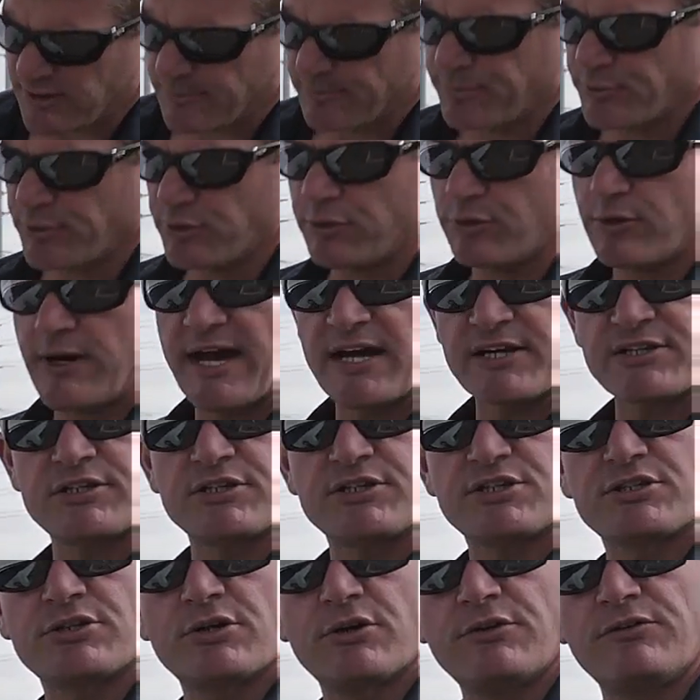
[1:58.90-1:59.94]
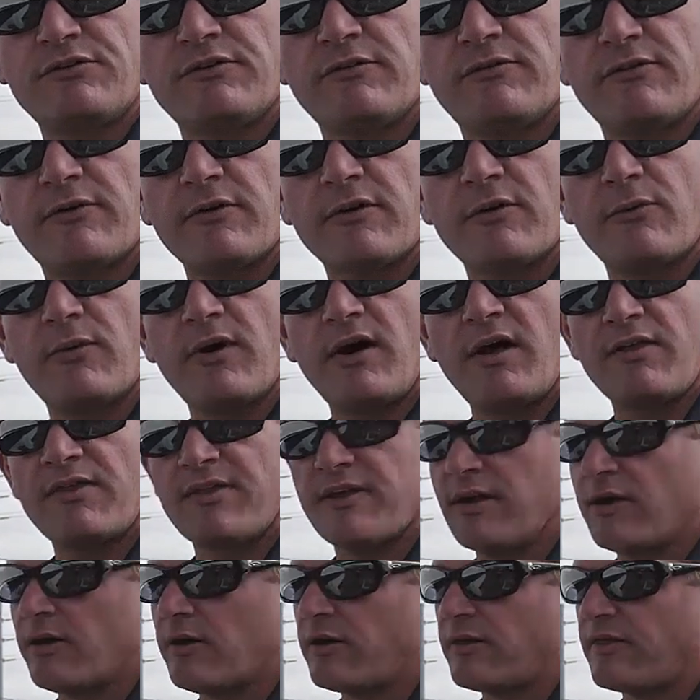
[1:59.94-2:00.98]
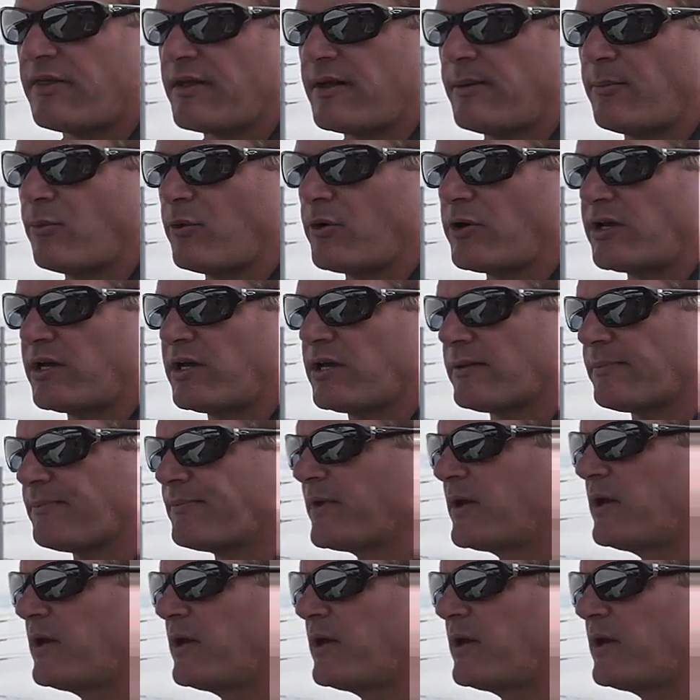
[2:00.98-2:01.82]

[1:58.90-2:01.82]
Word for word: The blue actually shows you very well the area that I'm working.